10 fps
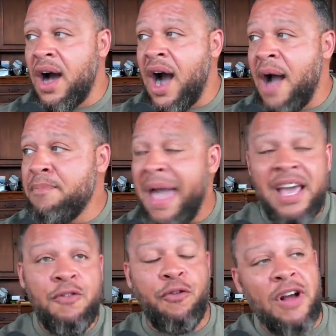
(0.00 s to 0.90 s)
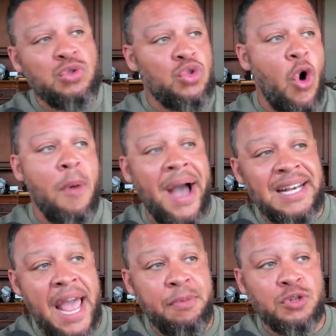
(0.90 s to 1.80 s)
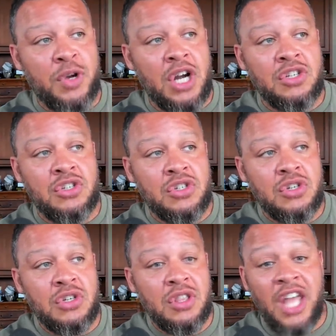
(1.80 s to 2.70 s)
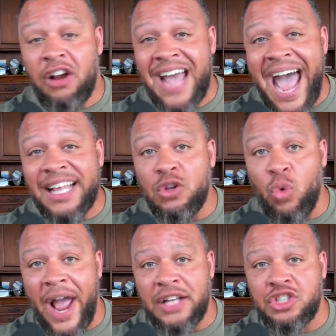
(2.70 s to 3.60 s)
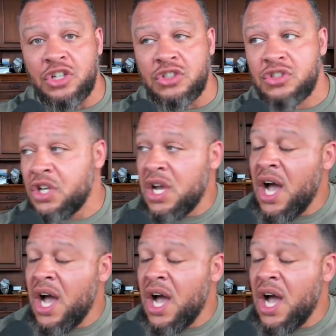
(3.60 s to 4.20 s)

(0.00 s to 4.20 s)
I'm making friends with all my neighbors because they're cattle ranchers.